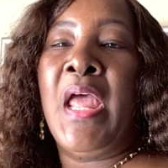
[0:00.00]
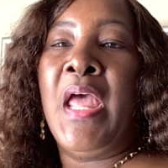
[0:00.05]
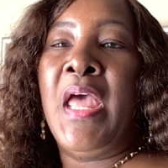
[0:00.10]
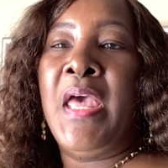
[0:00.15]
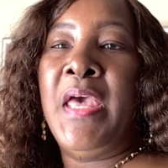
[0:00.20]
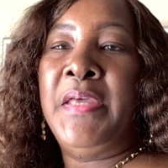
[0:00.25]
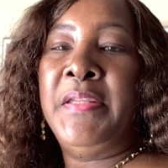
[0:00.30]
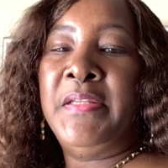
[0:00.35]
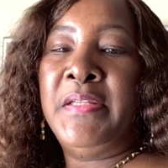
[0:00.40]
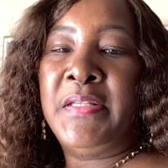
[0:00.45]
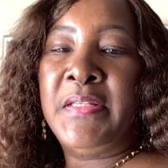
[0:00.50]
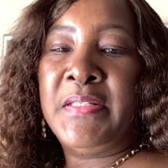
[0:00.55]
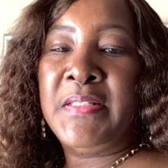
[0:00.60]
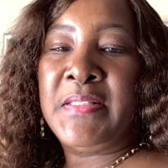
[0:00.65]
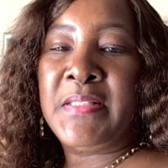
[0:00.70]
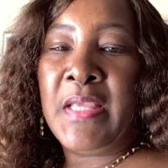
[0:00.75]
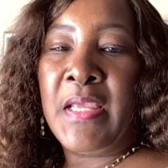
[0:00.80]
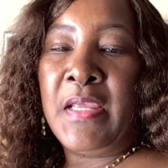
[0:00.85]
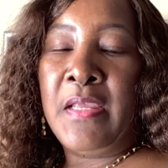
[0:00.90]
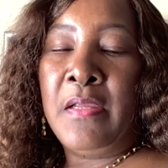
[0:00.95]
And it is
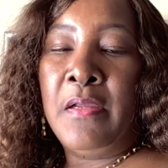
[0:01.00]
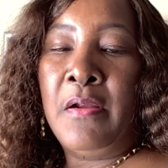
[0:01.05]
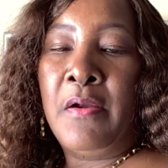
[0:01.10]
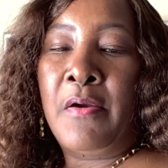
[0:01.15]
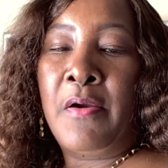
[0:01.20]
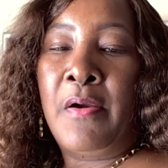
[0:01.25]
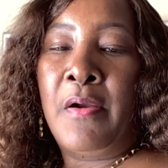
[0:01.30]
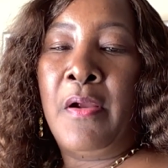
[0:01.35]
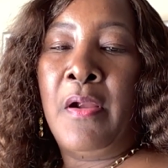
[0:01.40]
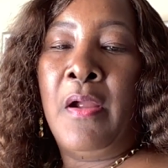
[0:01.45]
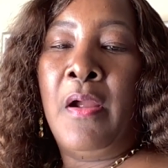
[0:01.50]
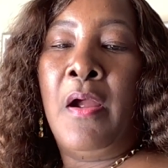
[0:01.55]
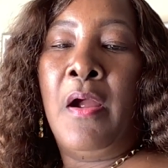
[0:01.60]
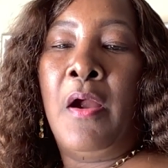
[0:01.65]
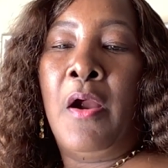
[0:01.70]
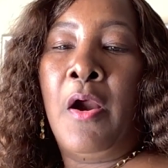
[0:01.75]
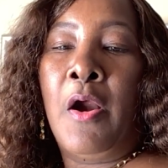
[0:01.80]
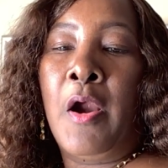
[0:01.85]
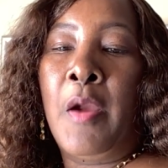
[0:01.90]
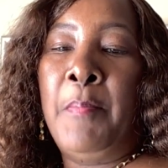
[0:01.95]
a
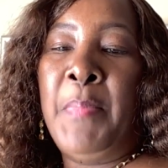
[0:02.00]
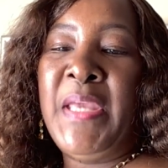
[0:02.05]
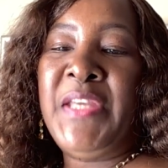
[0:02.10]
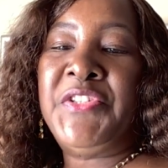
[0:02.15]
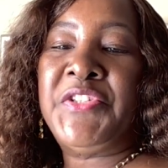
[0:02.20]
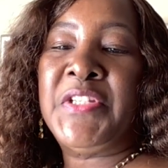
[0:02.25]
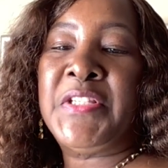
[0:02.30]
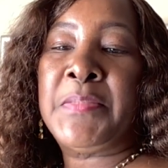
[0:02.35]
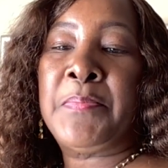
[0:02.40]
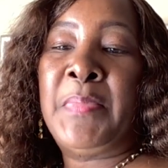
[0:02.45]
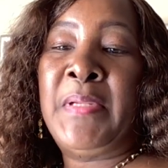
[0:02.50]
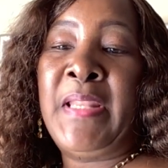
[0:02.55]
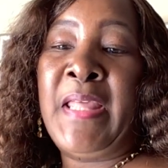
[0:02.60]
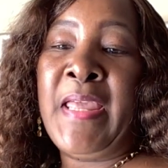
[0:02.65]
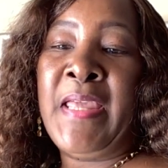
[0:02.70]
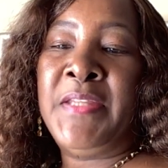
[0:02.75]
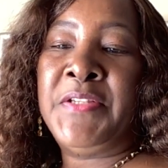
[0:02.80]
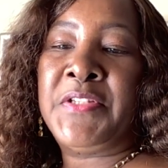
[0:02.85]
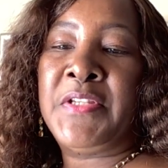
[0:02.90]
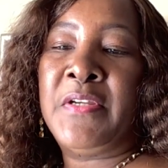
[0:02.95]
herbaceous
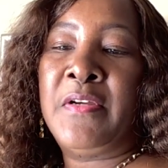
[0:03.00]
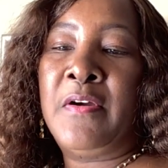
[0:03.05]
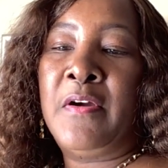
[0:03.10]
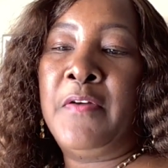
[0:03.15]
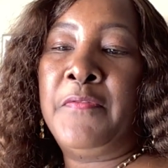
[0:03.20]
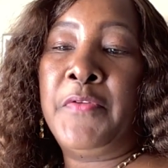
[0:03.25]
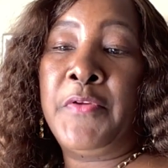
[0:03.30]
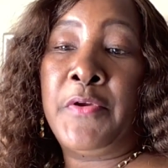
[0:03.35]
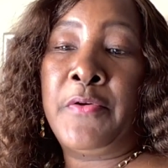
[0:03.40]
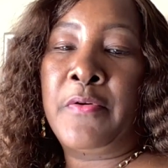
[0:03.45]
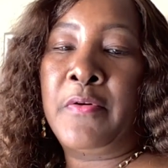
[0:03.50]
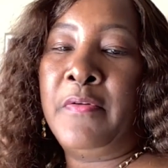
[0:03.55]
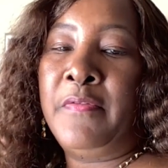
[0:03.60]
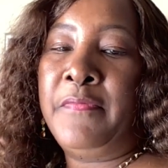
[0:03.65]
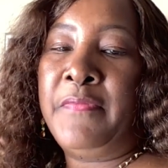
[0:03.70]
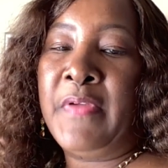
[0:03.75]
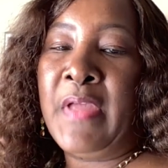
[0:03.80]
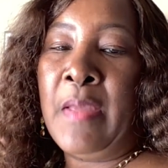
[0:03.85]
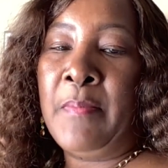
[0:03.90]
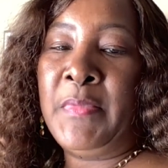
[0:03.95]
plant of the Arum
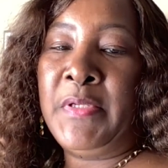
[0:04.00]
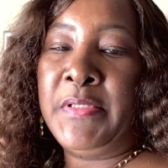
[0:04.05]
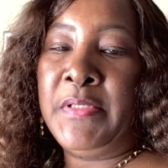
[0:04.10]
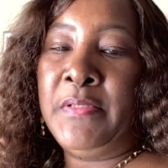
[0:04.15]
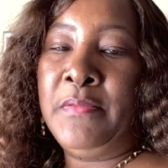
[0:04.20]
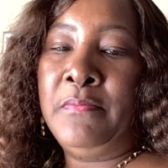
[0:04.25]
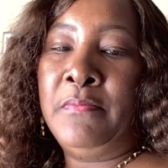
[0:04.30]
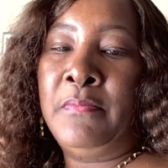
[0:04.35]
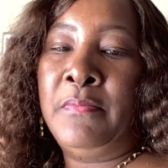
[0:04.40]
family,